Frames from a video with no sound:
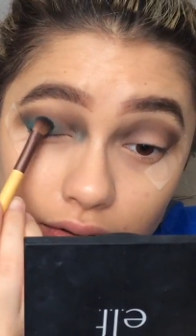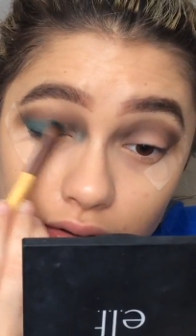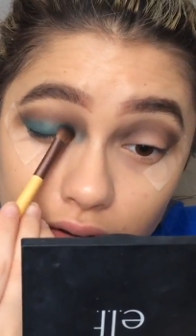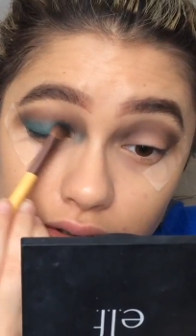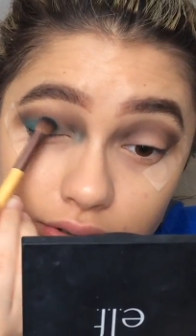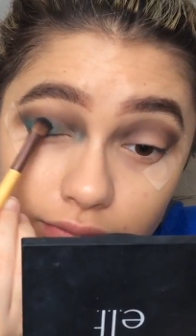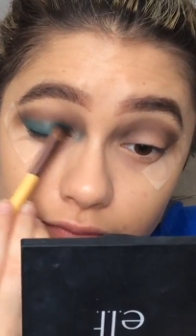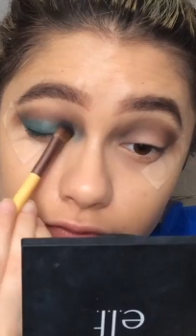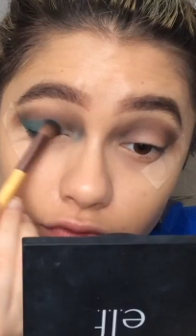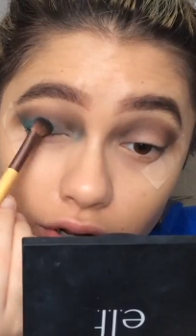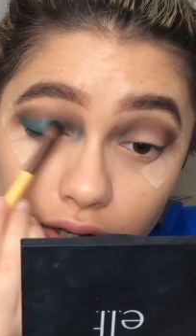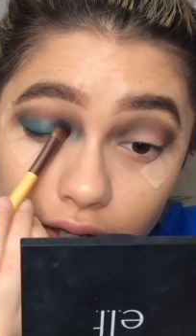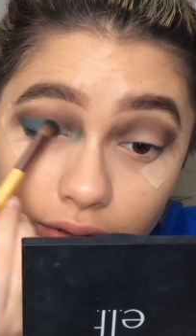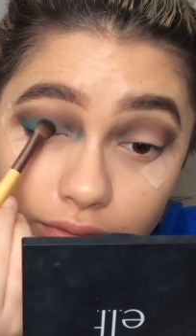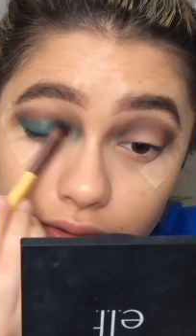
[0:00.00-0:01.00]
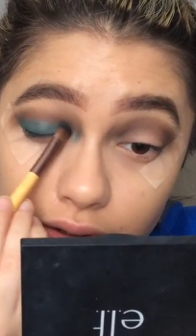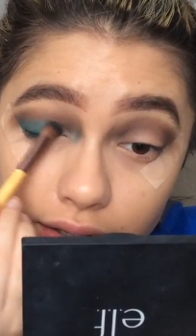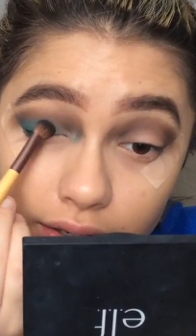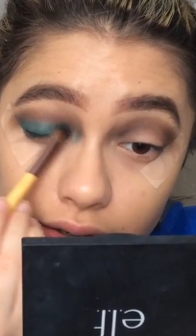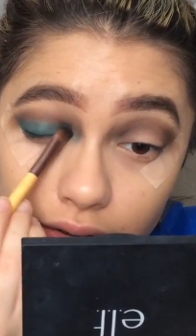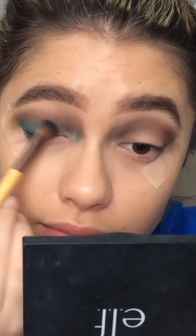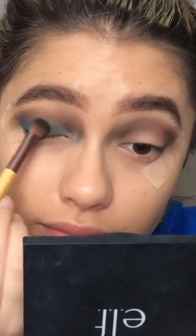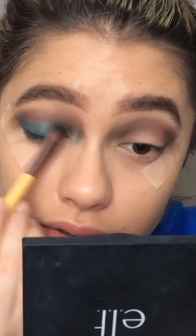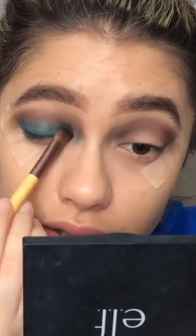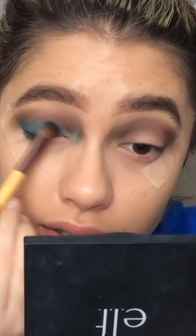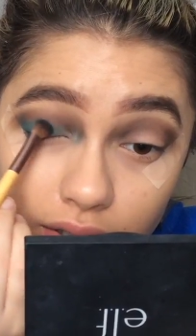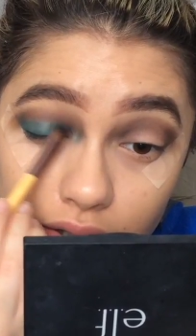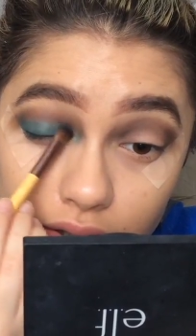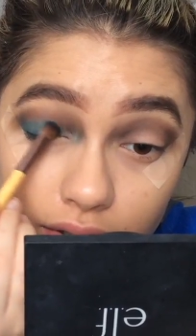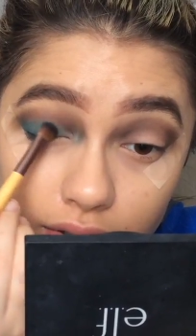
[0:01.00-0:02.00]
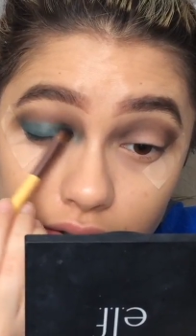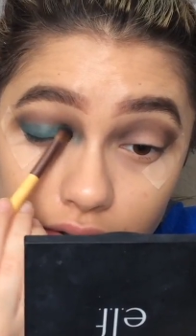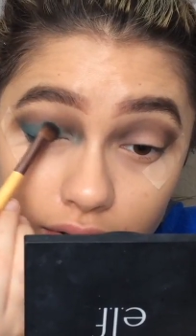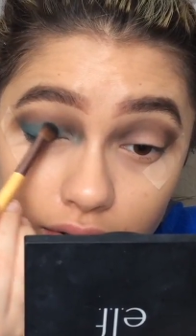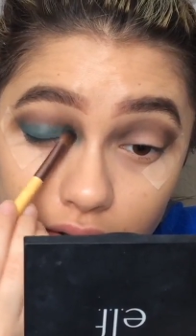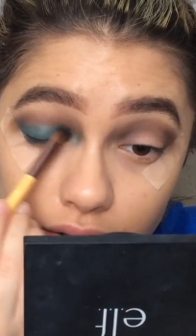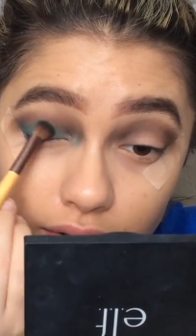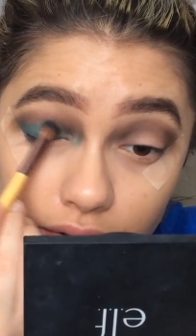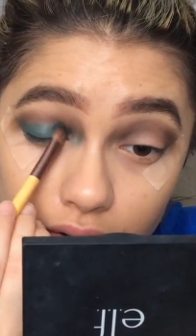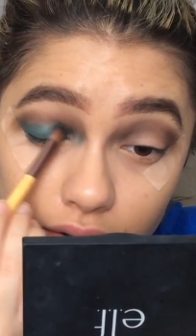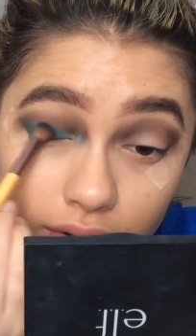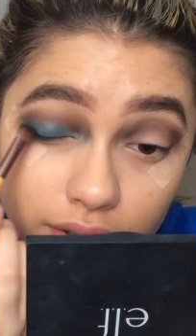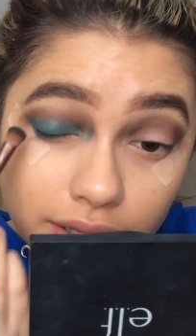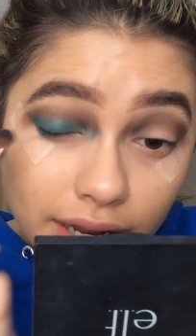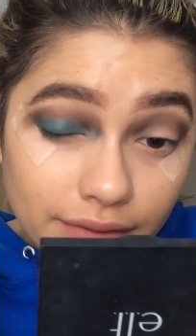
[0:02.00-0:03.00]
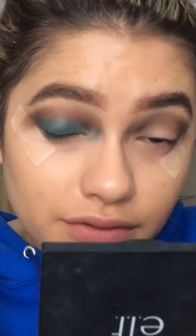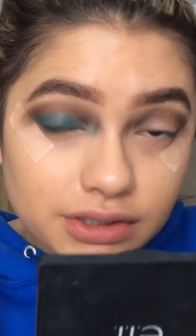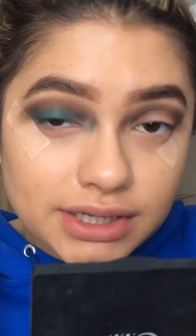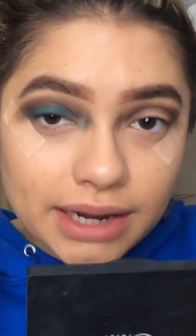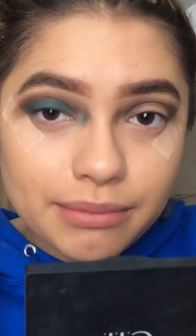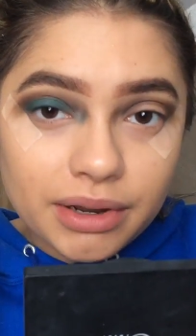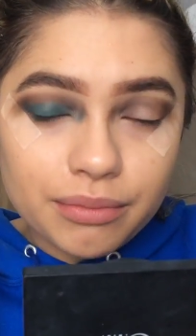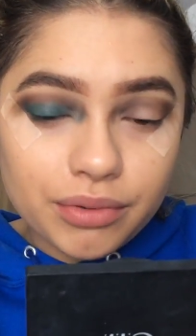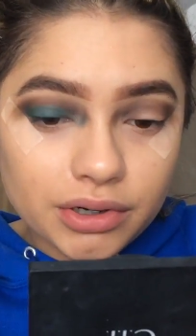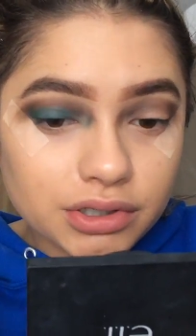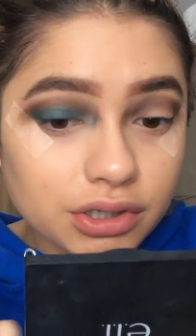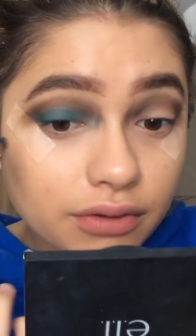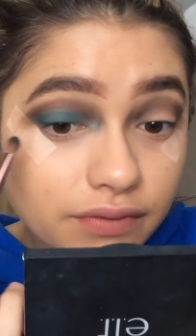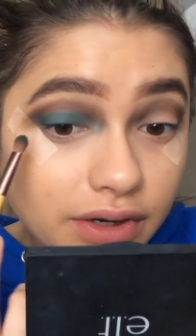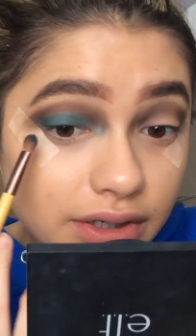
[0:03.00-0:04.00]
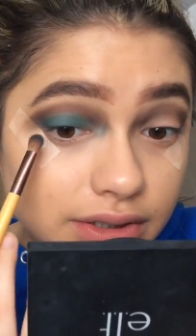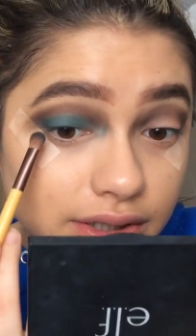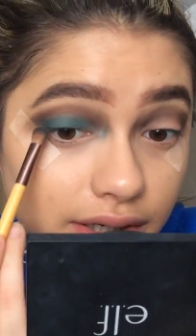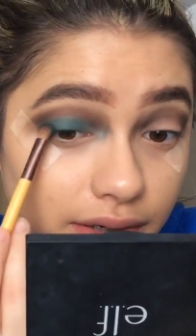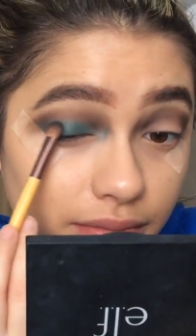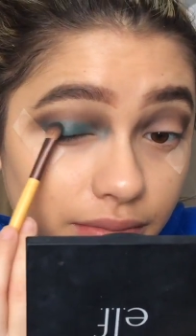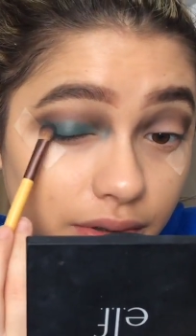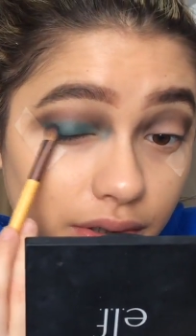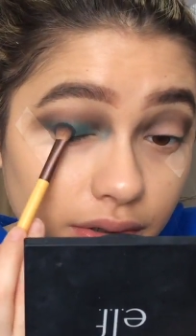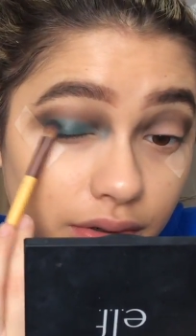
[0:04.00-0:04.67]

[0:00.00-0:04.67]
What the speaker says: Got some fallout there, but... Okay, I have to tap my brush off next time,